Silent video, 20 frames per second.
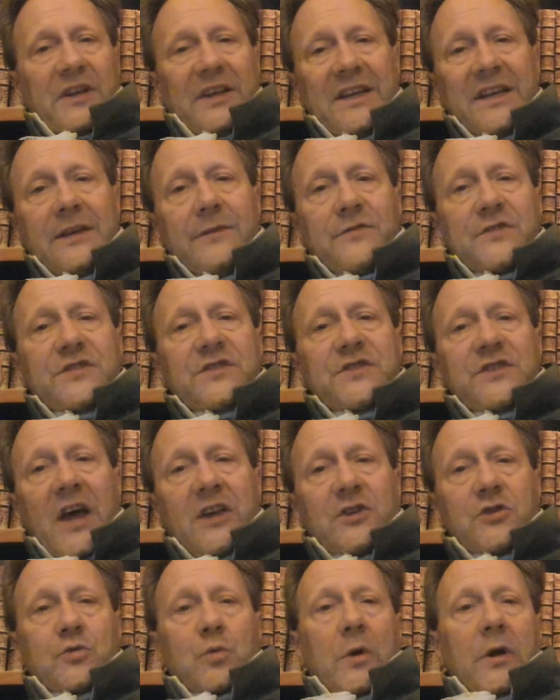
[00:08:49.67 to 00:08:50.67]
Eve
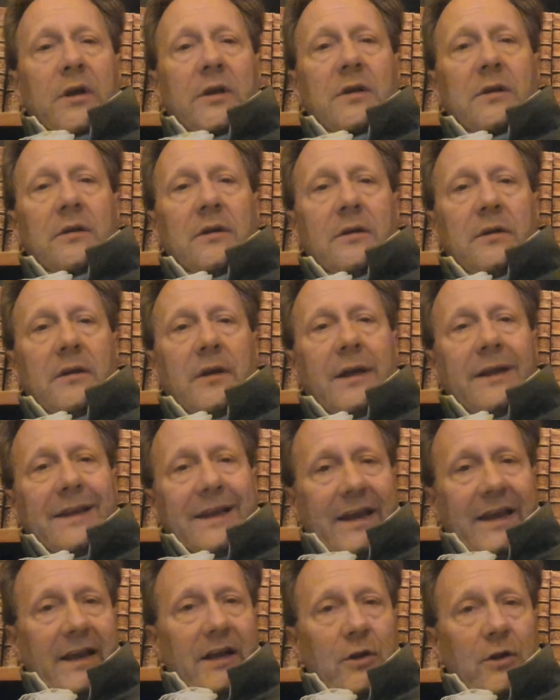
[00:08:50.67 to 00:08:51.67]
Sedgwick, and
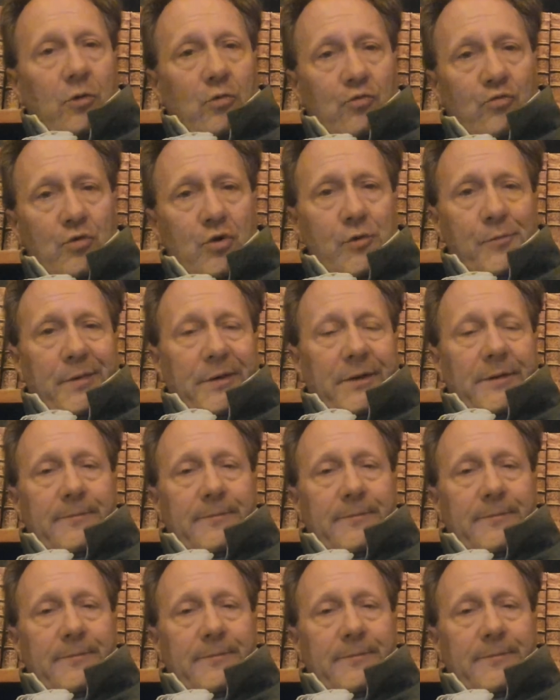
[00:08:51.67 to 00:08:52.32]
Gail Rubin.